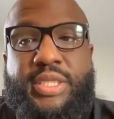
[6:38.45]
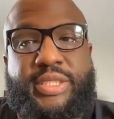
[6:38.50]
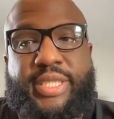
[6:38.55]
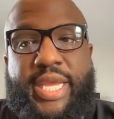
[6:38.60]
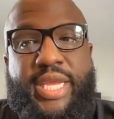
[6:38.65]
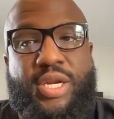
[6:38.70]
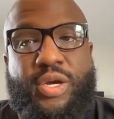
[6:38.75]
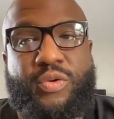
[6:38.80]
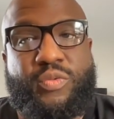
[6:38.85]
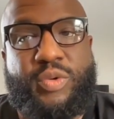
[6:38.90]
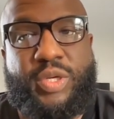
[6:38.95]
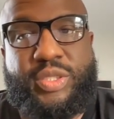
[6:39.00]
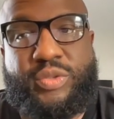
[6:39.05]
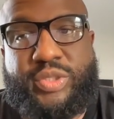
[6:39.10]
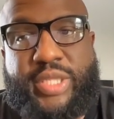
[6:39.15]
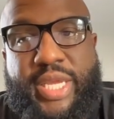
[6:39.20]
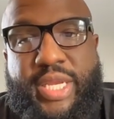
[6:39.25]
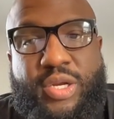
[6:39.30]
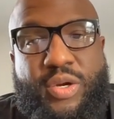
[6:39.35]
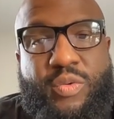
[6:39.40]
They don't
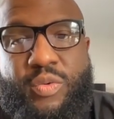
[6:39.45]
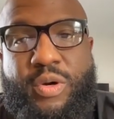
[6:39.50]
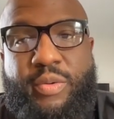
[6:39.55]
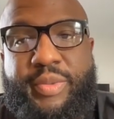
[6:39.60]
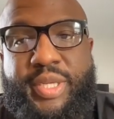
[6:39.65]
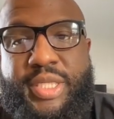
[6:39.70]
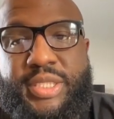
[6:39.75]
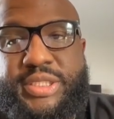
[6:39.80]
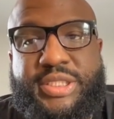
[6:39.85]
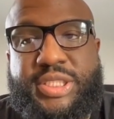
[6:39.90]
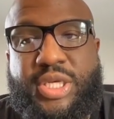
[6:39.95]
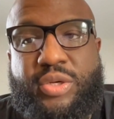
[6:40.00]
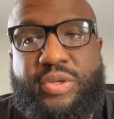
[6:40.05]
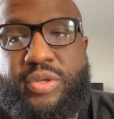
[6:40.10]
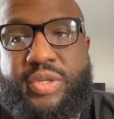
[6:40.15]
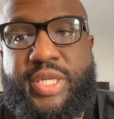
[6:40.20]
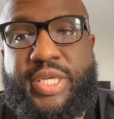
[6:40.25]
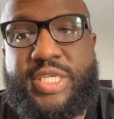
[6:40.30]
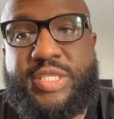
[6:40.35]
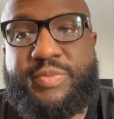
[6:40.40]
want me to show
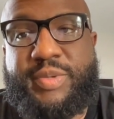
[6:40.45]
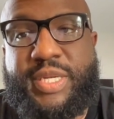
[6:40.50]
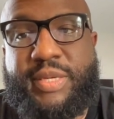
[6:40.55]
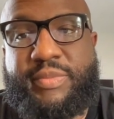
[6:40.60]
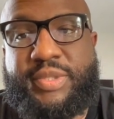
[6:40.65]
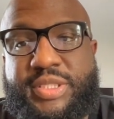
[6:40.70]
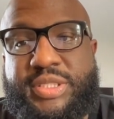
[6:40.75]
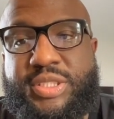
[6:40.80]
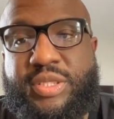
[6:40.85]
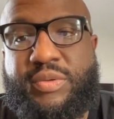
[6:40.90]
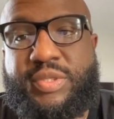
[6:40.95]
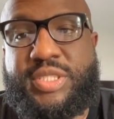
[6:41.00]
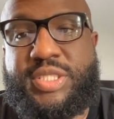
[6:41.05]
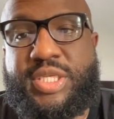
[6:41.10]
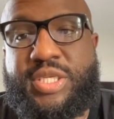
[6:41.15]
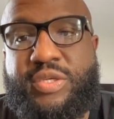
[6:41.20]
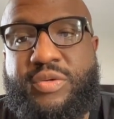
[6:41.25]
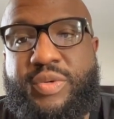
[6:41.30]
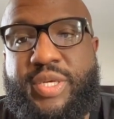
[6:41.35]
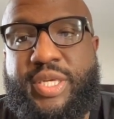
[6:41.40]
you this, but I'm going to show it
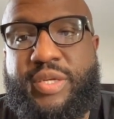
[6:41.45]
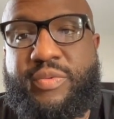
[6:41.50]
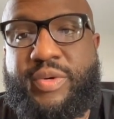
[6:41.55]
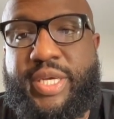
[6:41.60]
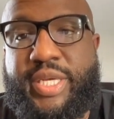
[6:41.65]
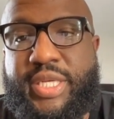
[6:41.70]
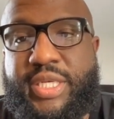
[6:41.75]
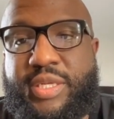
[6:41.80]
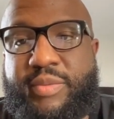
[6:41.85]
to you anyway.